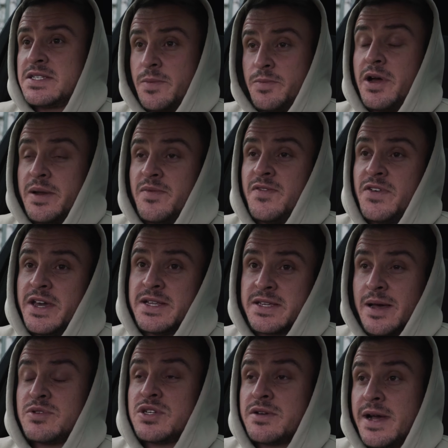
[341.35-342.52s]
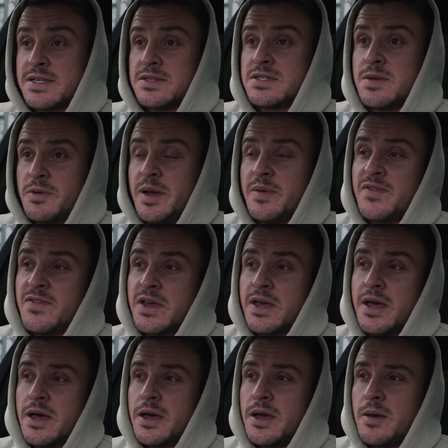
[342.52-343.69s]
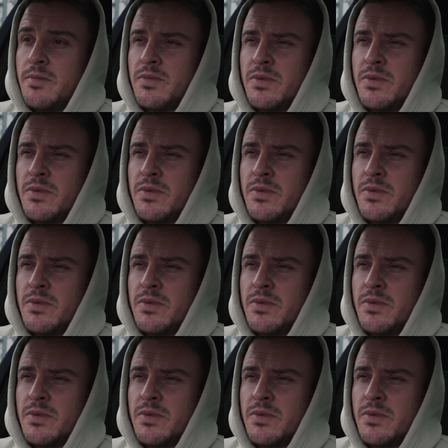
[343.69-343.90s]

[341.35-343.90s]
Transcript: supplied and fitted, come to your house and supply and fit. I